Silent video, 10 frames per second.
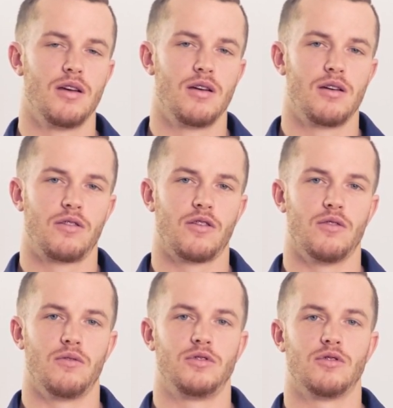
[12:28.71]

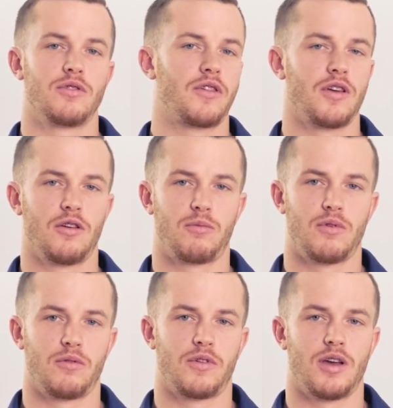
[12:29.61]
So during the sales
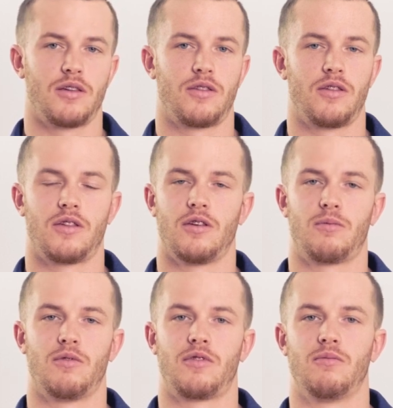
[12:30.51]
process, the
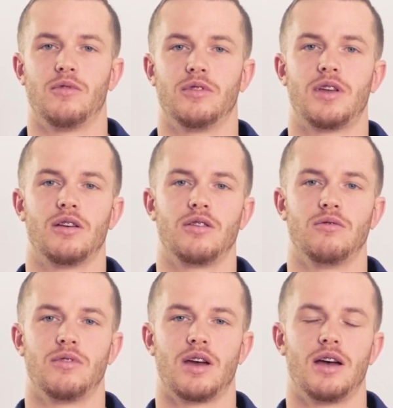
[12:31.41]
salesperson will tell
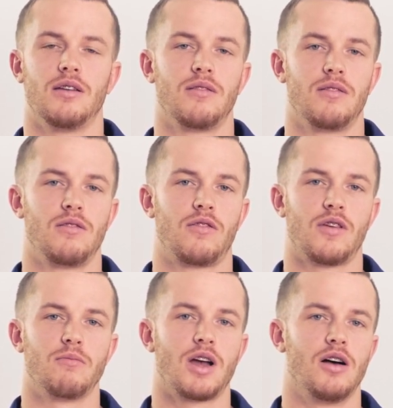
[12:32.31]
you that
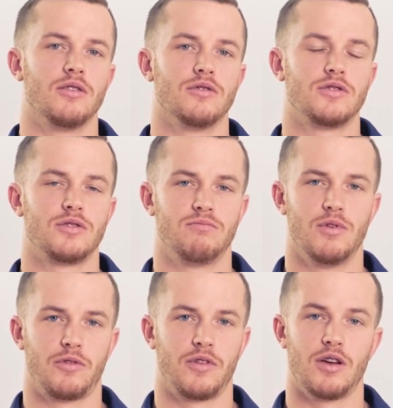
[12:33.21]
some colors,
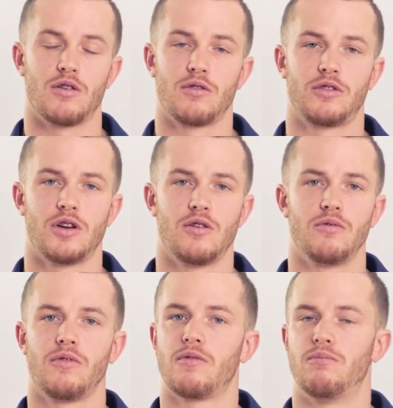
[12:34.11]
mostly earth
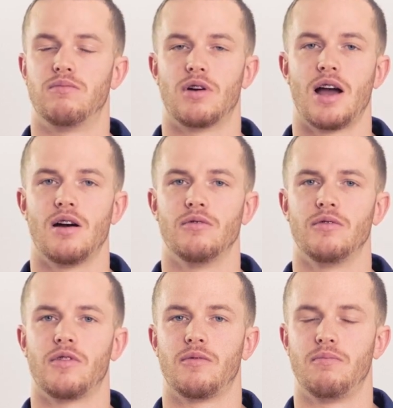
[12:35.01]
tones,
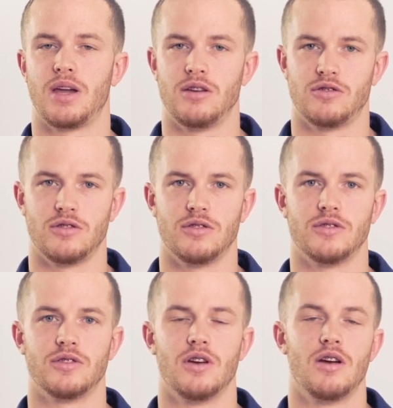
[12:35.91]
browns,
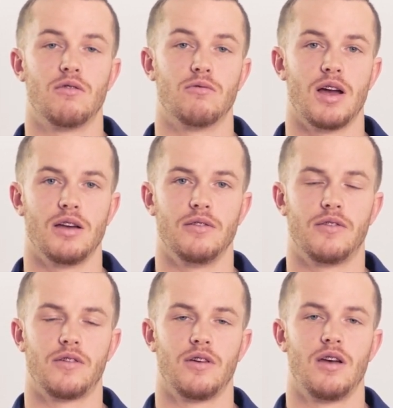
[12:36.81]
beiges, reds,